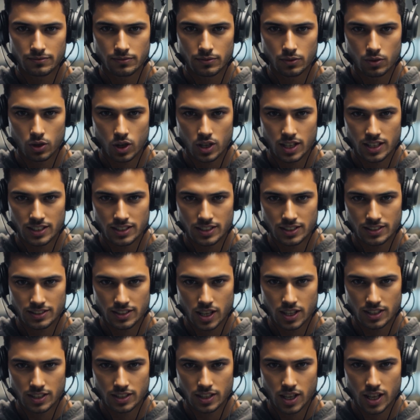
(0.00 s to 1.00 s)
When this is
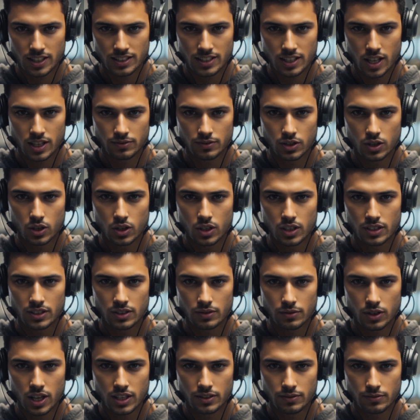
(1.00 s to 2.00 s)
done, I download it to
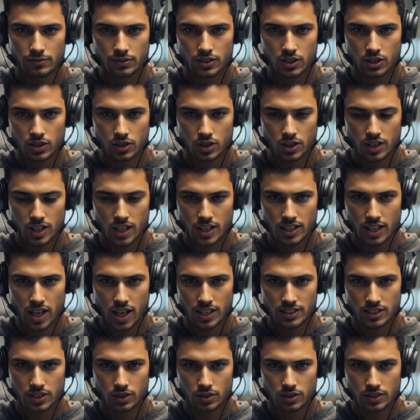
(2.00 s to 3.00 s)
my computer and head
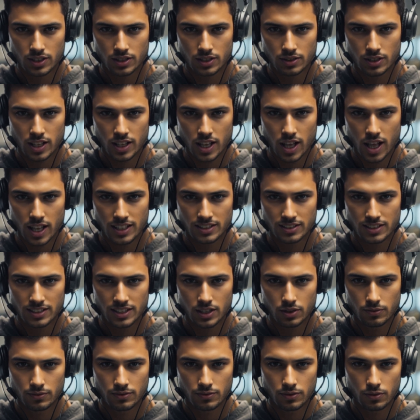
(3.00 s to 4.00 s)
over to the last
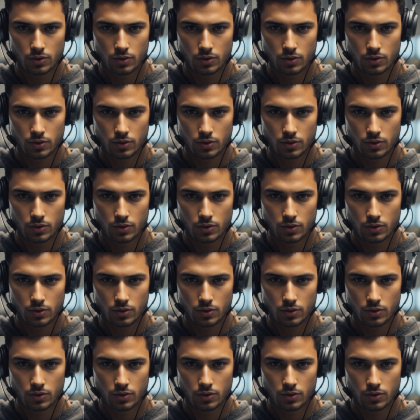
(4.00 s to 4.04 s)
step of the